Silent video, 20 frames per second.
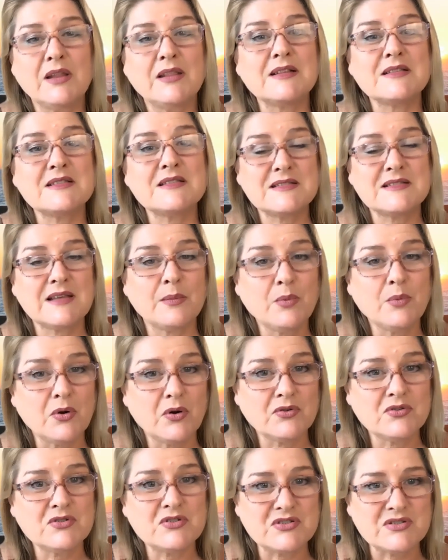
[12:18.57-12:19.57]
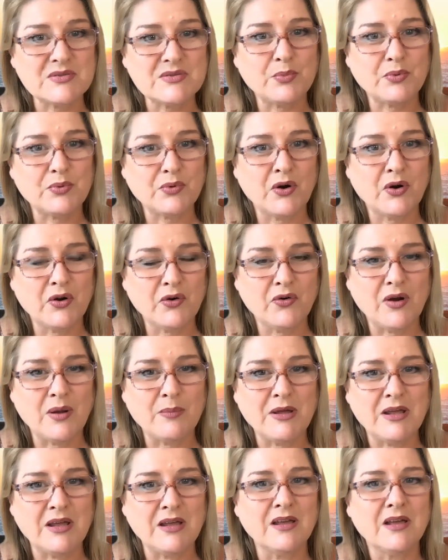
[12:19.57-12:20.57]
that subconscious
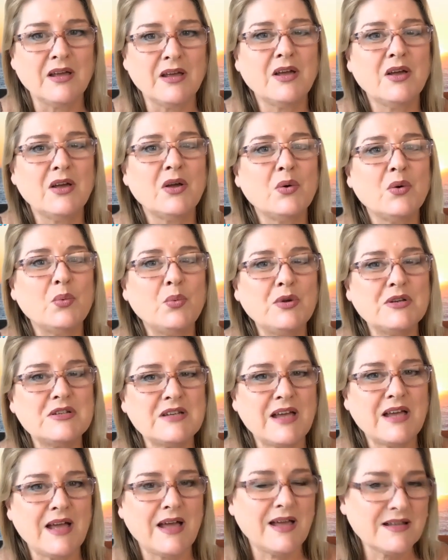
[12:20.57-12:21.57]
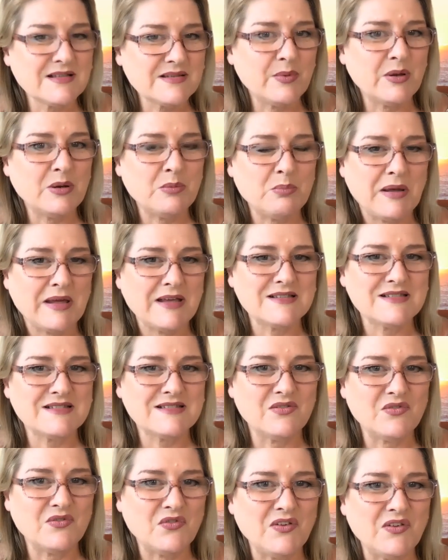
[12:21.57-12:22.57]
programming, which has been based
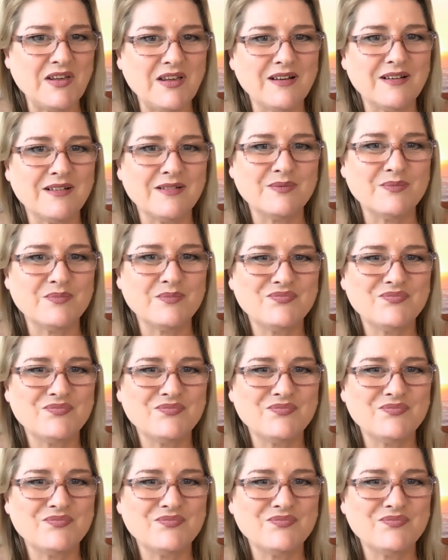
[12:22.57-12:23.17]
in fear.